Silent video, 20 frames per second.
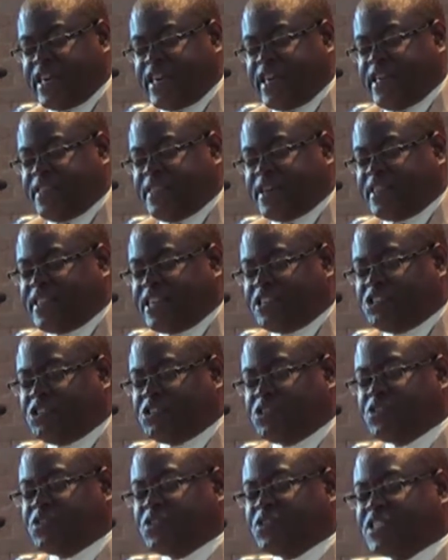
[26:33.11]
that they
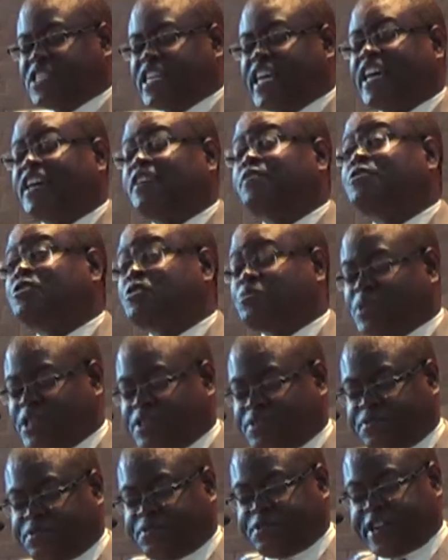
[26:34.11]
do not have to be
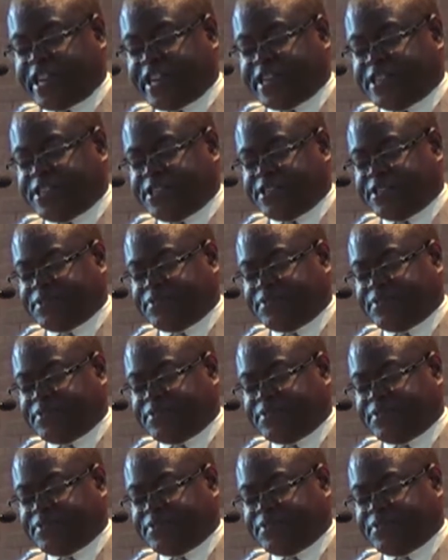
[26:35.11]
afraid.